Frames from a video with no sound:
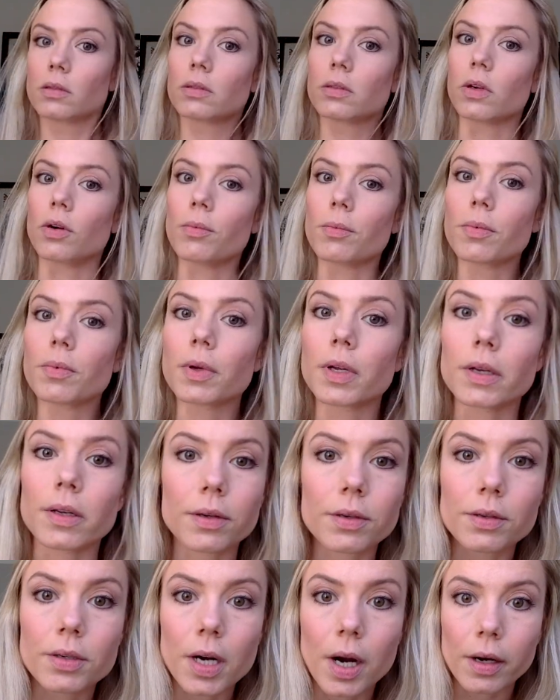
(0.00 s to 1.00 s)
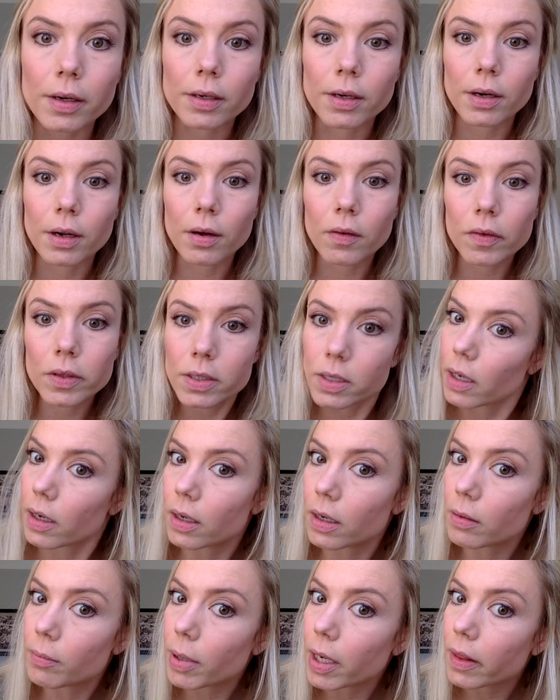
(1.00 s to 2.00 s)
don't get distracted all of a
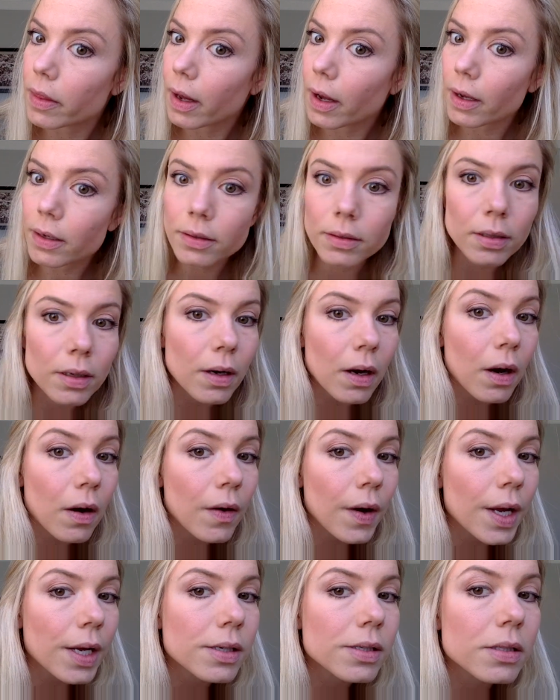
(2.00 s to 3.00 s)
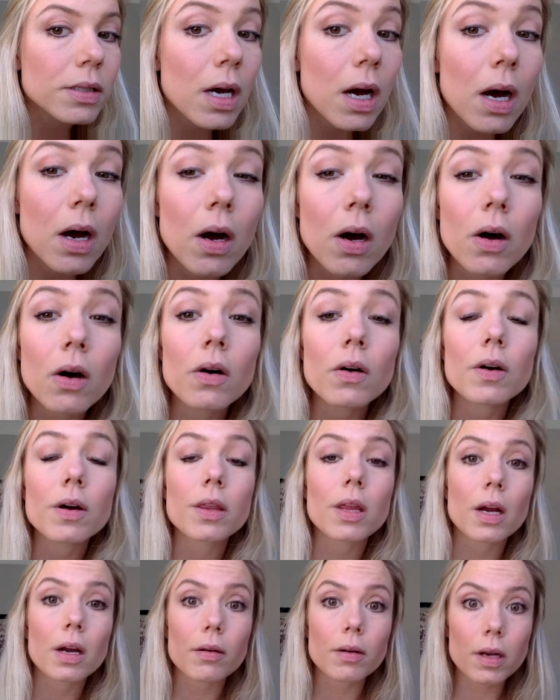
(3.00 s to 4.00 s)
sudden by that. Okay, so
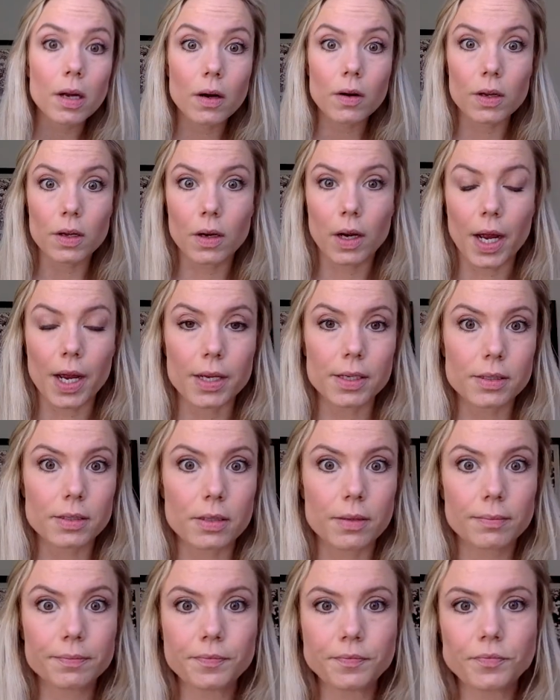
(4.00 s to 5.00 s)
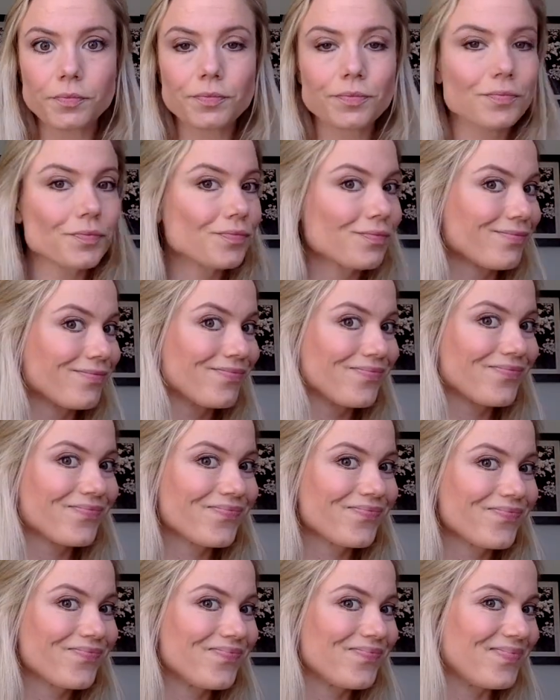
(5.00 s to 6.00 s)
there we go, you guys.
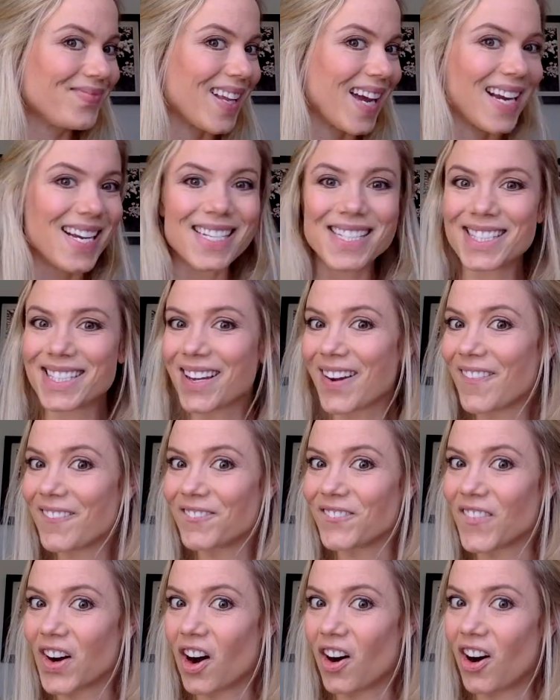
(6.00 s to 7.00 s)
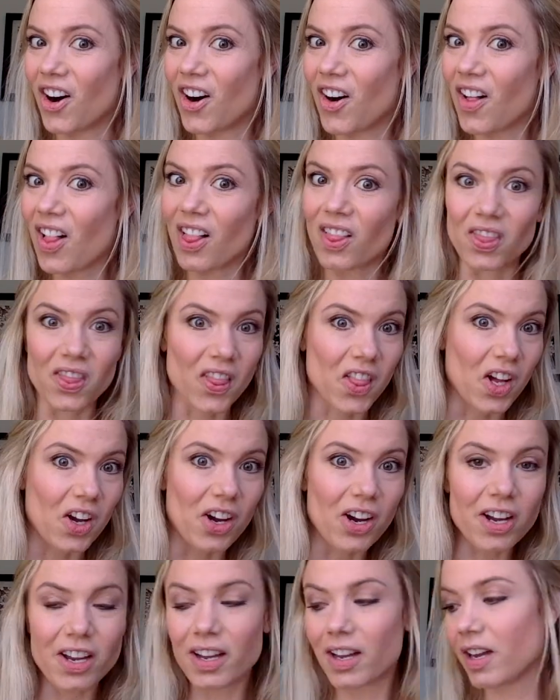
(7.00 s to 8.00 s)
Nice fall
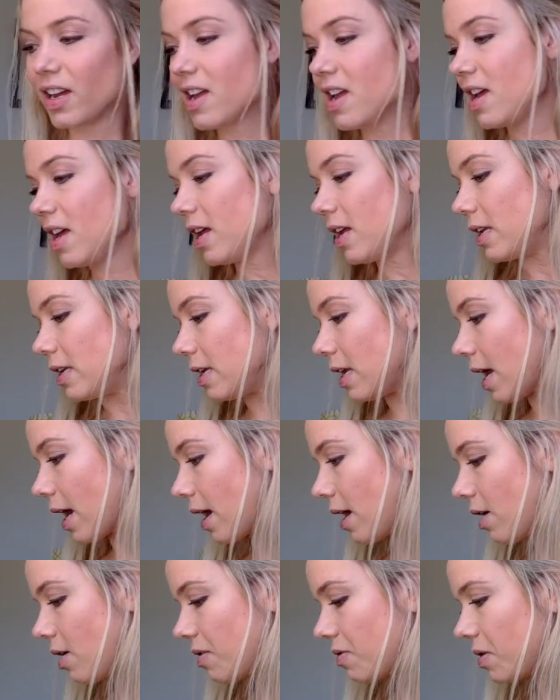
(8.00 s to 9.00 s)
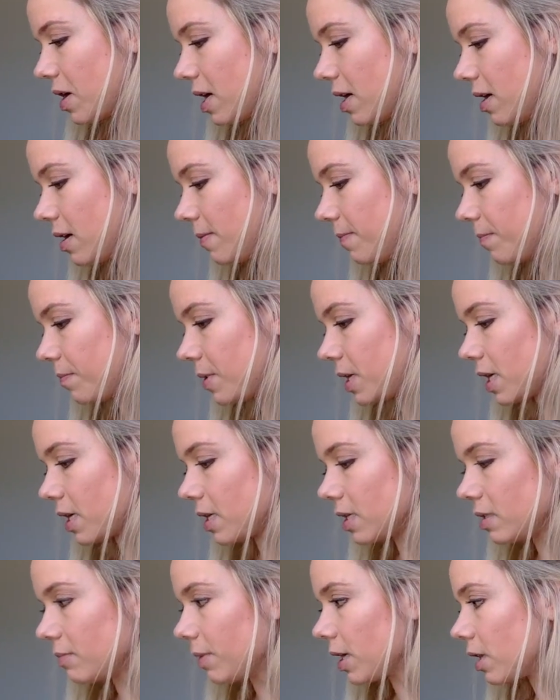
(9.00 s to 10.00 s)
look. Now,
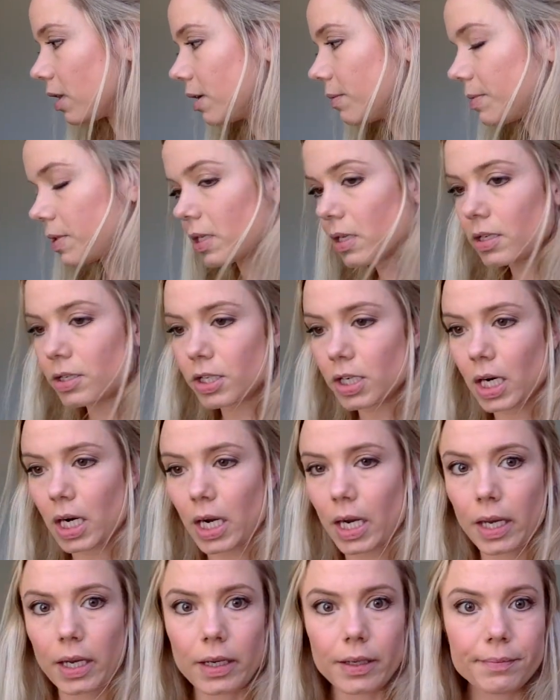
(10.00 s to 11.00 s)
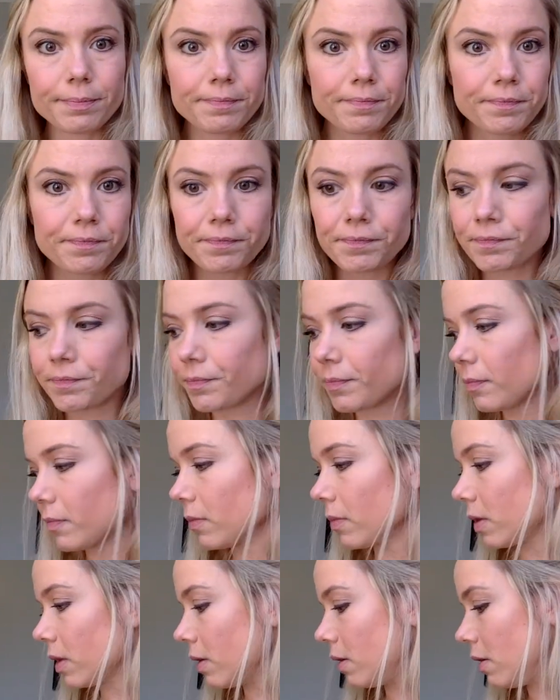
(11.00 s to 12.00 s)
because my lips are dry,
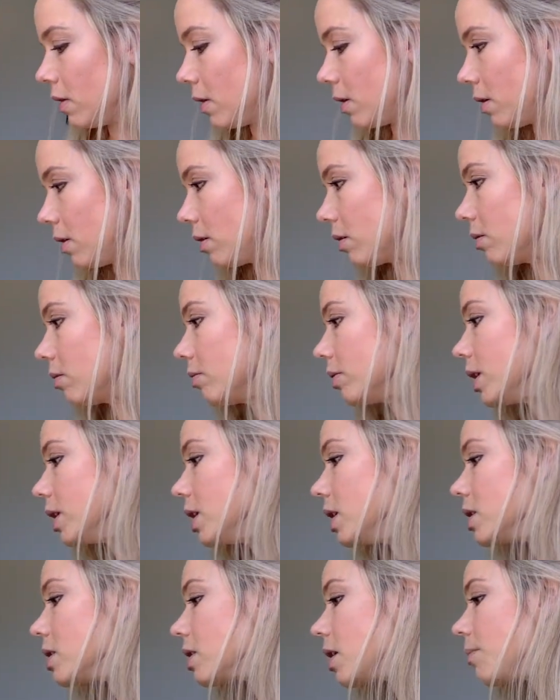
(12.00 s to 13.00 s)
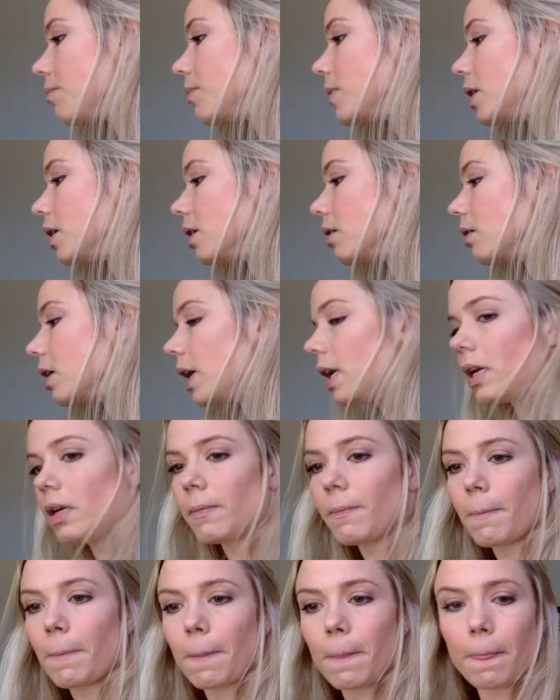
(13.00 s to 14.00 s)
we need something, right?
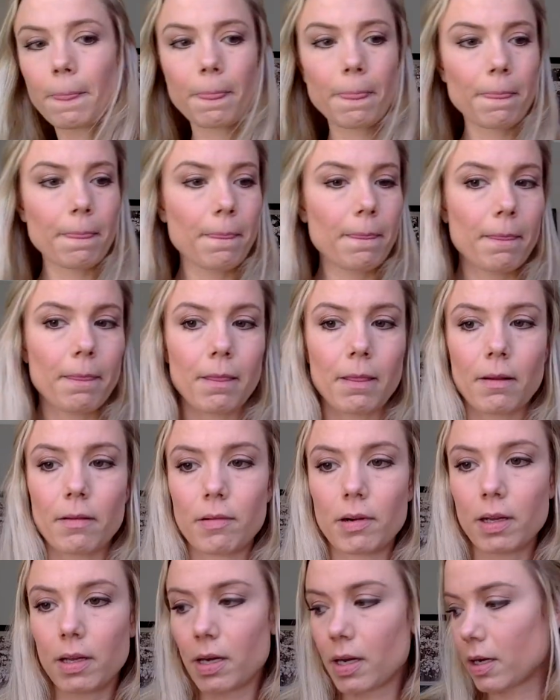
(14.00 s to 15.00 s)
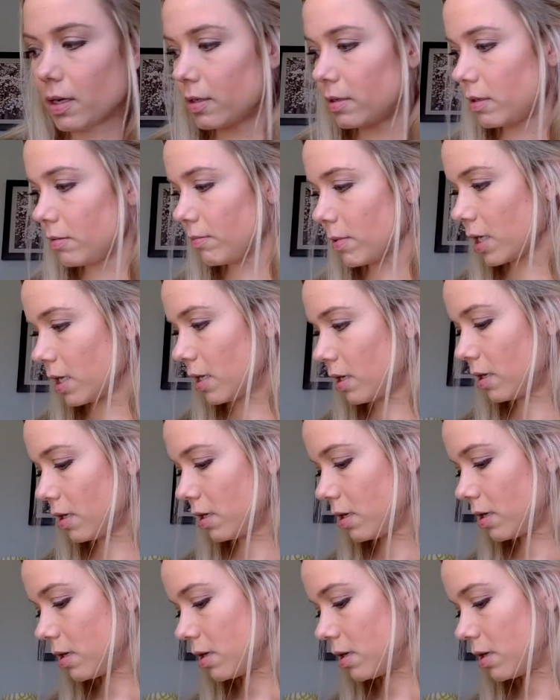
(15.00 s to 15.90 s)
Where the heck did my...